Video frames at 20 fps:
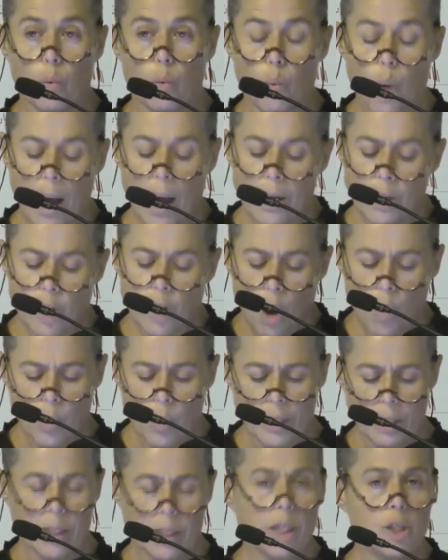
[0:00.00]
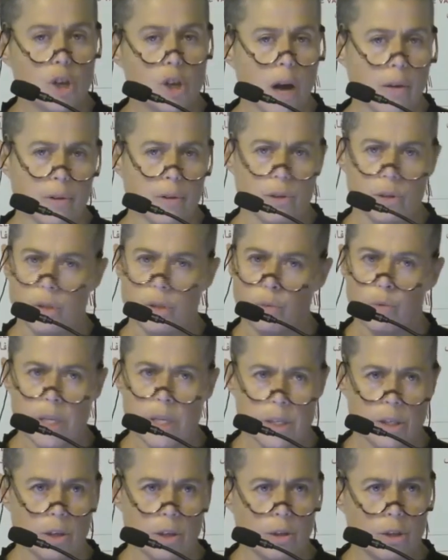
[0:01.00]
While knowing each other's
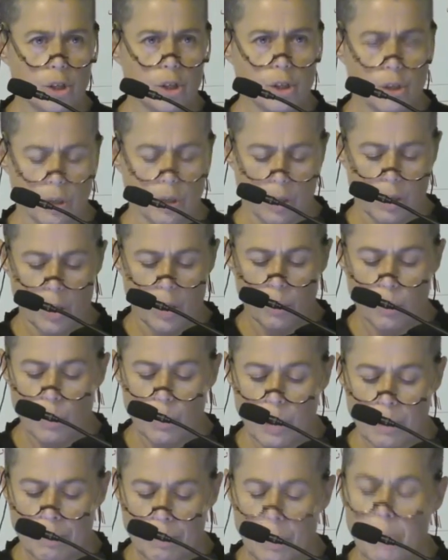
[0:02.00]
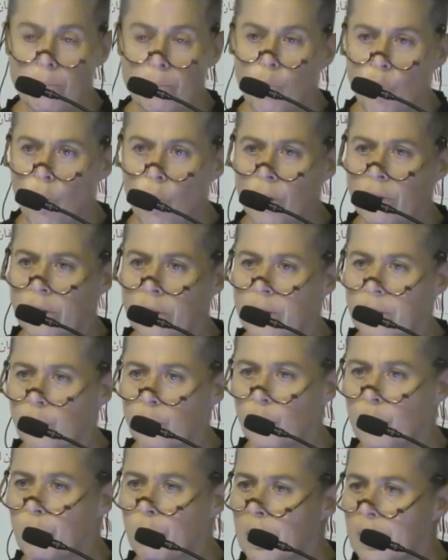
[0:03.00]
research, we
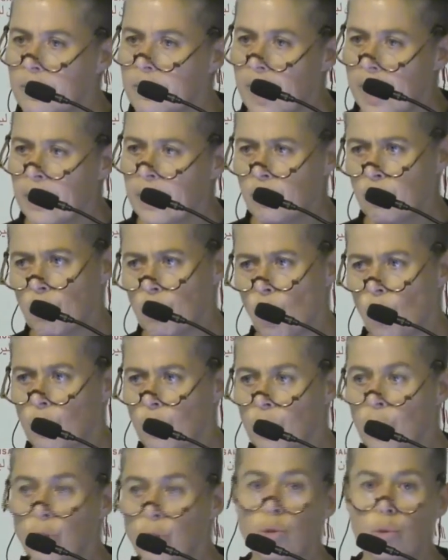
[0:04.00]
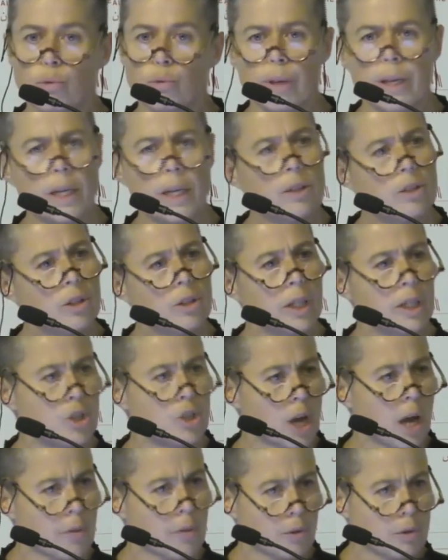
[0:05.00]
will tend more to read
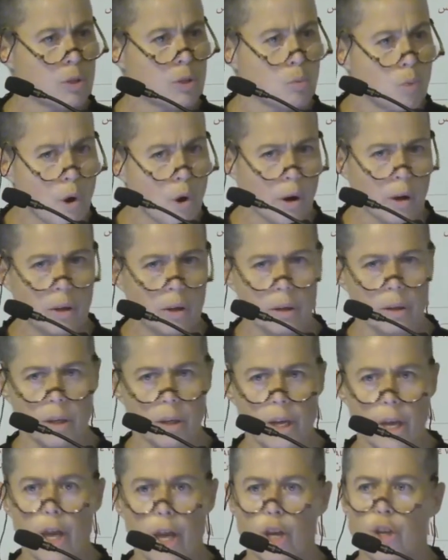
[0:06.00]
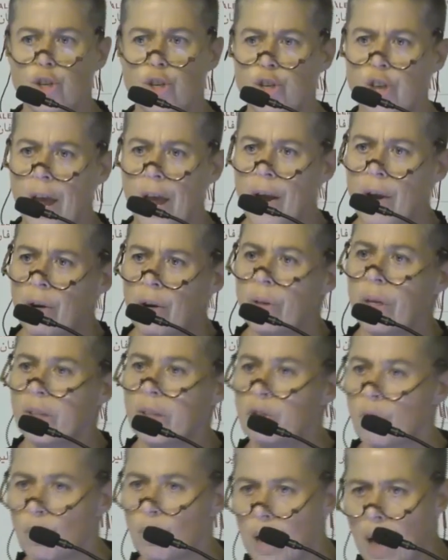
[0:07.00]
each other's work, share
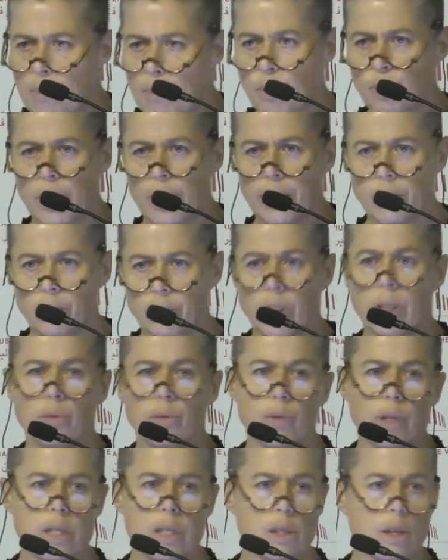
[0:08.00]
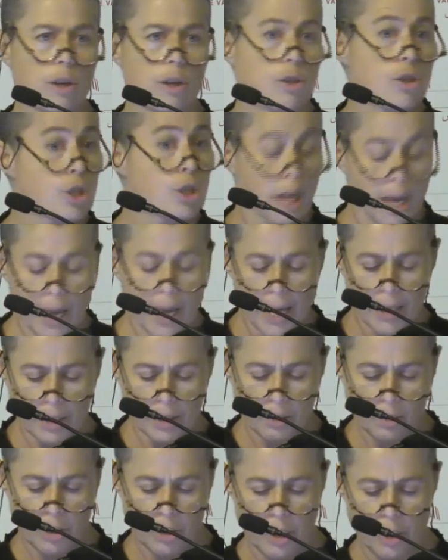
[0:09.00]
and collaborate in research and
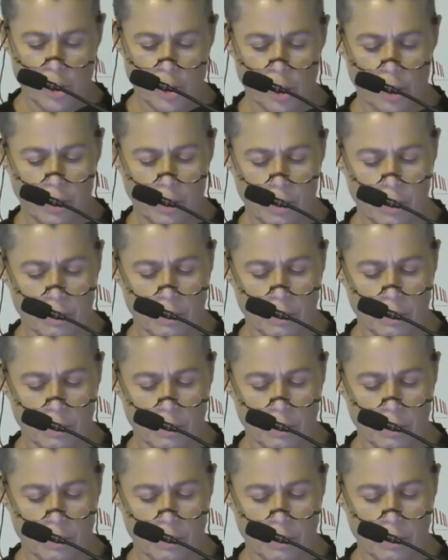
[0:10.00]
in teaching.